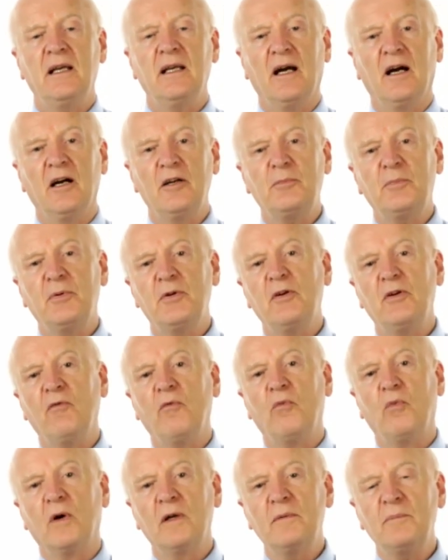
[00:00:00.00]
The output
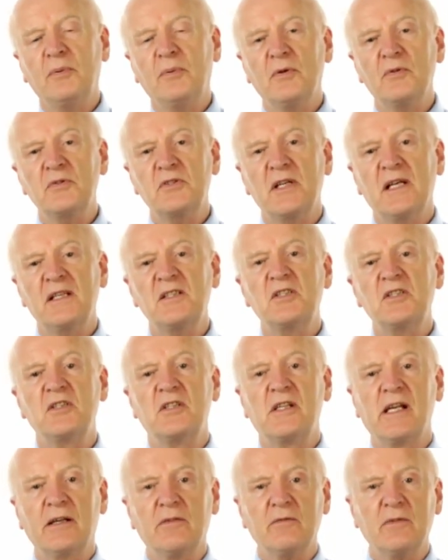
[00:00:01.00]
of one process
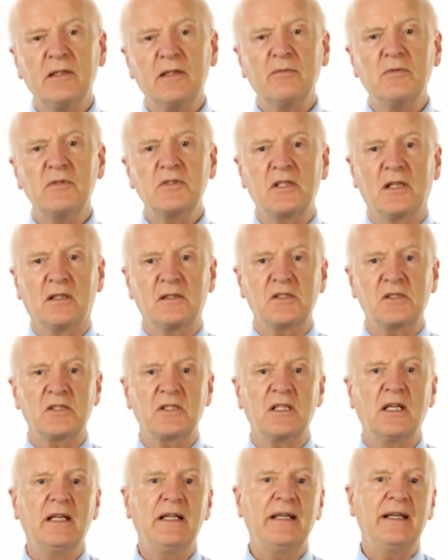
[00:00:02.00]
generally
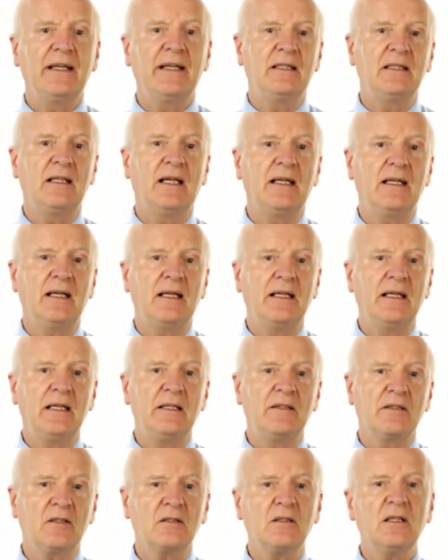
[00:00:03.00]
results in
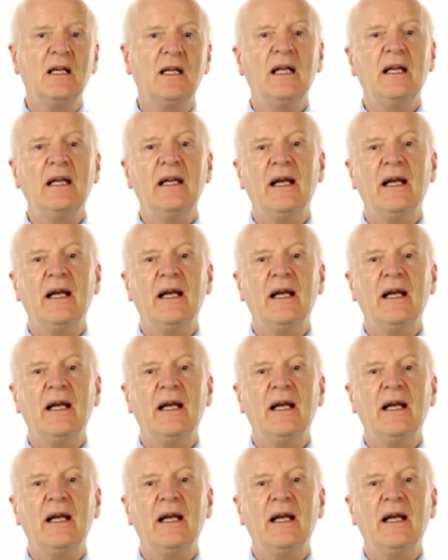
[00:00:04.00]
either